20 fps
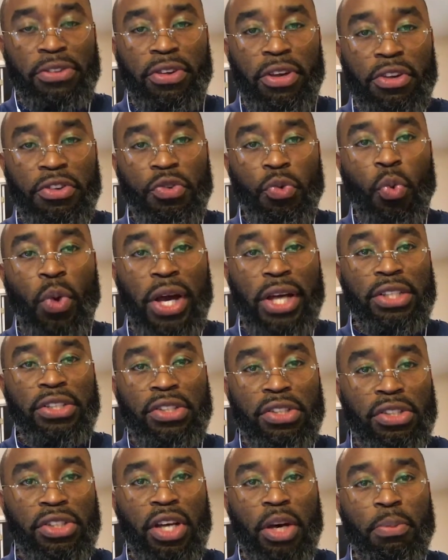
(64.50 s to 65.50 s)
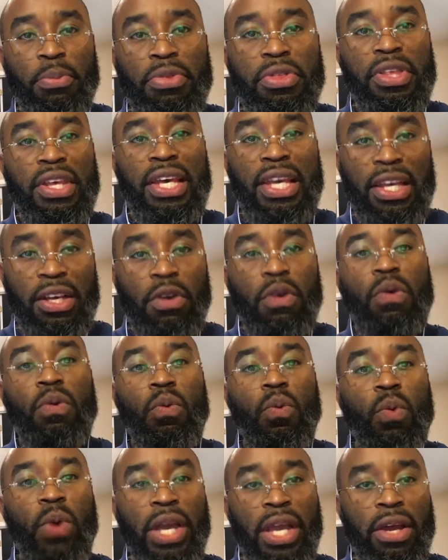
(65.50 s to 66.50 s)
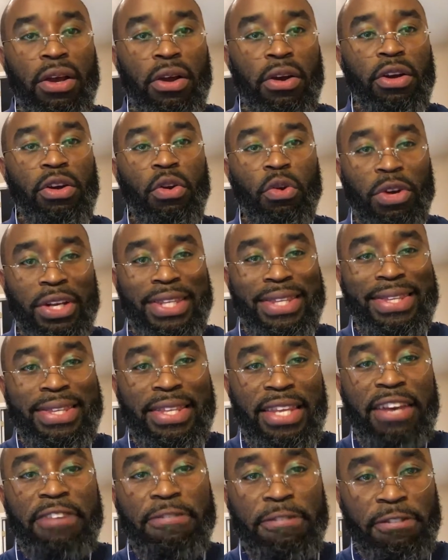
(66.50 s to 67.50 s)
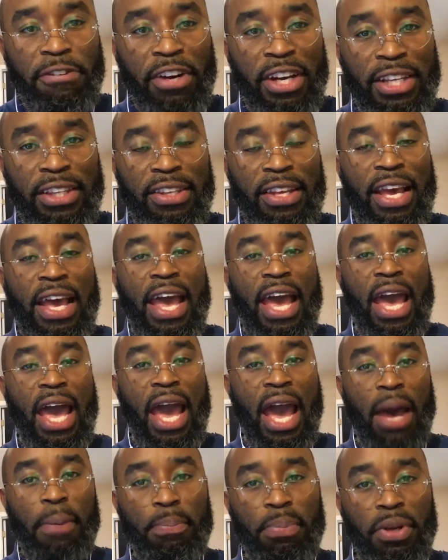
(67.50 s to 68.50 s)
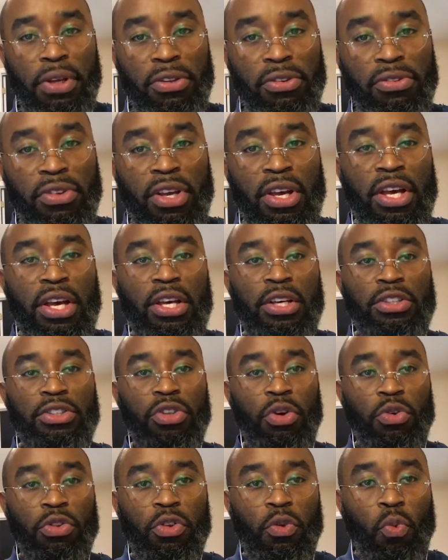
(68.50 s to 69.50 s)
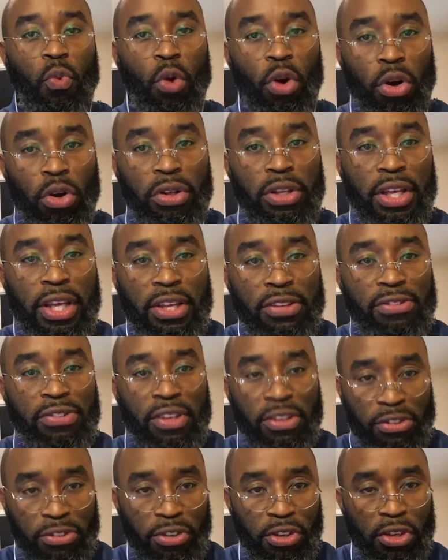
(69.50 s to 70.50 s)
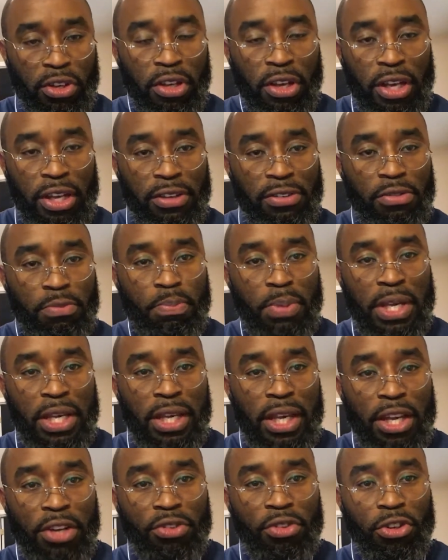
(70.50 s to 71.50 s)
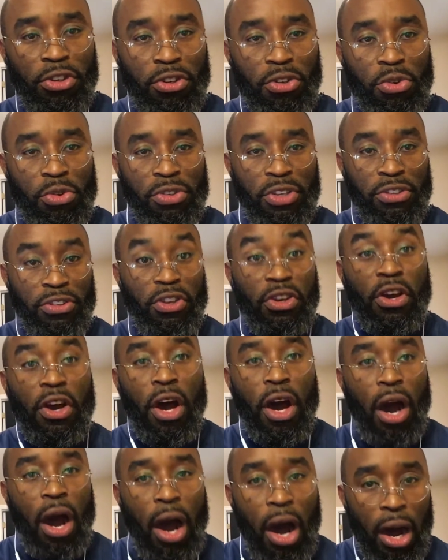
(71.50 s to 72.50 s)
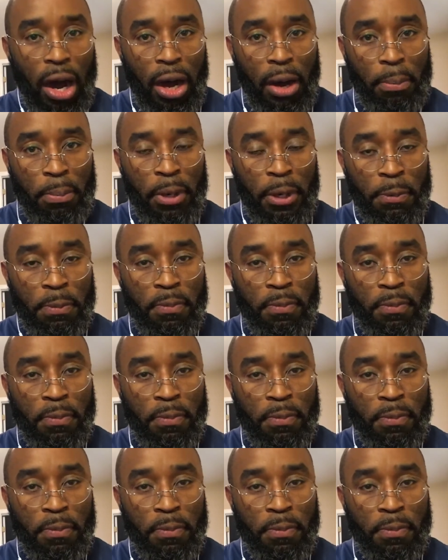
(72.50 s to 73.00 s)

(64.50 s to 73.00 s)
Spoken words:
is when something weird or different happens. So the world is being introduced as calm,